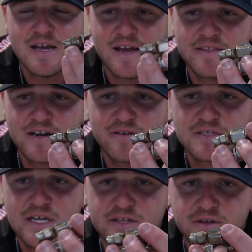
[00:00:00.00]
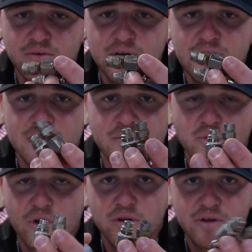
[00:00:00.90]
and then I was like, you know what?
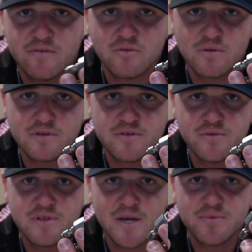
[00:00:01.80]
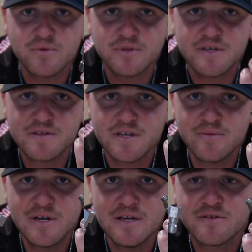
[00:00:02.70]
We only ever run 2 tips on these
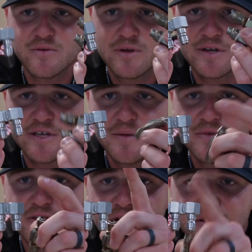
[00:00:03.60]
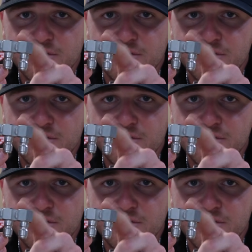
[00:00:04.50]
anyway, so we're gonna keep this other